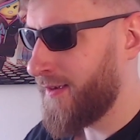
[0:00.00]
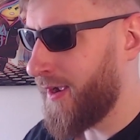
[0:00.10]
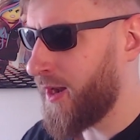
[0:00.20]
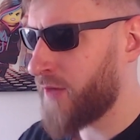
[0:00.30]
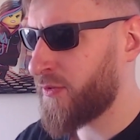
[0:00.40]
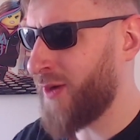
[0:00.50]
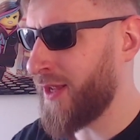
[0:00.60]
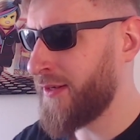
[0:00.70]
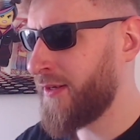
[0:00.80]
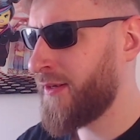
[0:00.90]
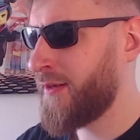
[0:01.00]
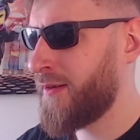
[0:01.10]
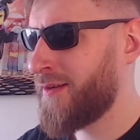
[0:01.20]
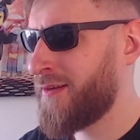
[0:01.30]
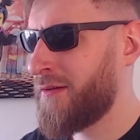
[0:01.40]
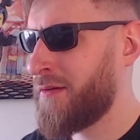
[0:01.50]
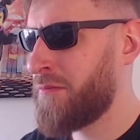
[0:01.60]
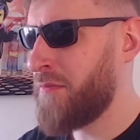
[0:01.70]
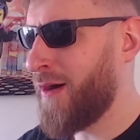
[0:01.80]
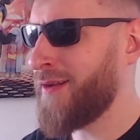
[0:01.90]
Hello everyone,
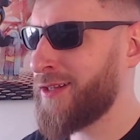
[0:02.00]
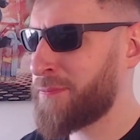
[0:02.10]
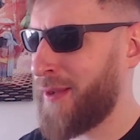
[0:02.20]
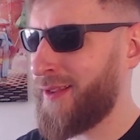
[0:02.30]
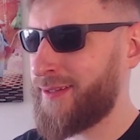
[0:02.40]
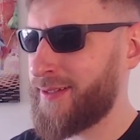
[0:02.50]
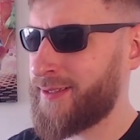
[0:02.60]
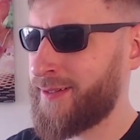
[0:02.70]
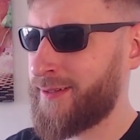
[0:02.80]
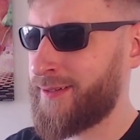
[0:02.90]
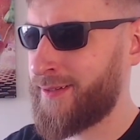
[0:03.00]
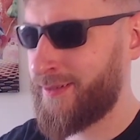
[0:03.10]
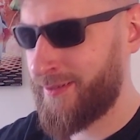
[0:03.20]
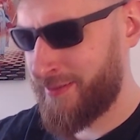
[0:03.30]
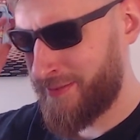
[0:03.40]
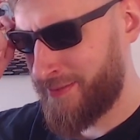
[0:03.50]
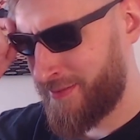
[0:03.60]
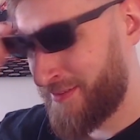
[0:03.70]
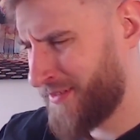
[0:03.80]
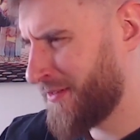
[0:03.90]
my name's Packetson.
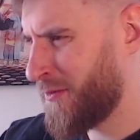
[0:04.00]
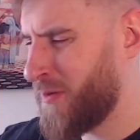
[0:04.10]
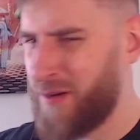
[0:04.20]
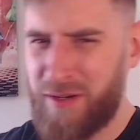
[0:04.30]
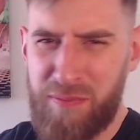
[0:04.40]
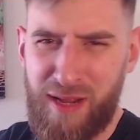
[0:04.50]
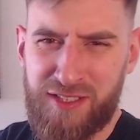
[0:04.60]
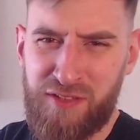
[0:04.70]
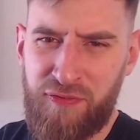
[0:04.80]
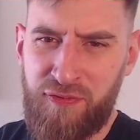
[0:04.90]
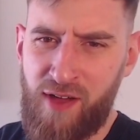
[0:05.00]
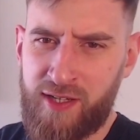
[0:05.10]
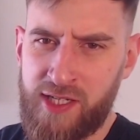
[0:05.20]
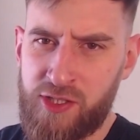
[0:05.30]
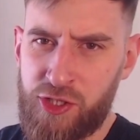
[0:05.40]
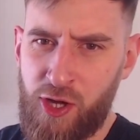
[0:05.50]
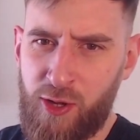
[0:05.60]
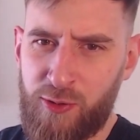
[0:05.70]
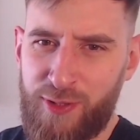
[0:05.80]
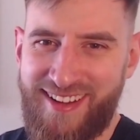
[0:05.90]
Welcome back to the fucking
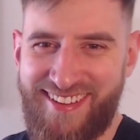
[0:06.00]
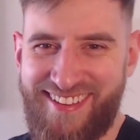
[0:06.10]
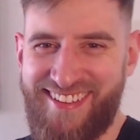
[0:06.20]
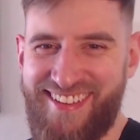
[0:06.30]
show. Come